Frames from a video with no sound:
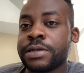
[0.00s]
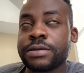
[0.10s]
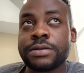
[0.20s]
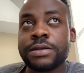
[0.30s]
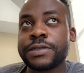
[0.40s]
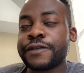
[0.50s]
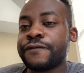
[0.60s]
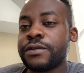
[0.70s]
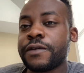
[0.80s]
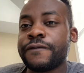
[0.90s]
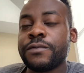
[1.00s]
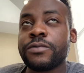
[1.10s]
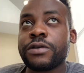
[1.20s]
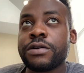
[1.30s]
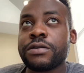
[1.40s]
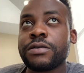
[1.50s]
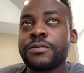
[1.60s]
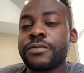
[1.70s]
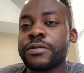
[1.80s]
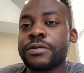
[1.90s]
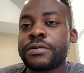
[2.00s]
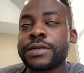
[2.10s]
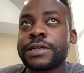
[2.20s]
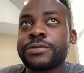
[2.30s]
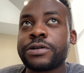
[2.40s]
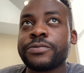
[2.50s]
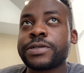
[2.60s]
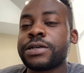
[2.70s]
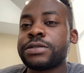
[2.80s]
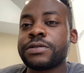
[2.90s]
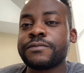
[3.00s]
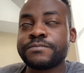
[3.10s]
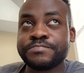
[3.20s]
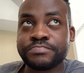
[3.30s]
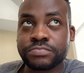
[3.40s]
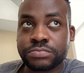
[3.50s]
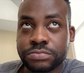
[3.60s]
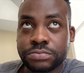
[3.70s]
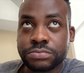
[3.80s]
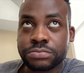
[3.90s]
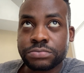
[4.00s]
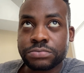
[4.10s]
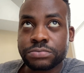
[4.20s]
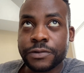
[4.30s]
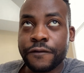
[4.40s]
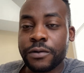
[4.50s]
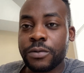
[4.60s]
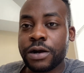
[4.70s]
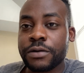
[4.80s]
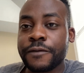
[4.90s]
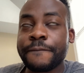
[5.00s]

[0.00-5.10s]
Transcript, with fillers: like the thing is, if you if you weren't on, because I was on retention for a while.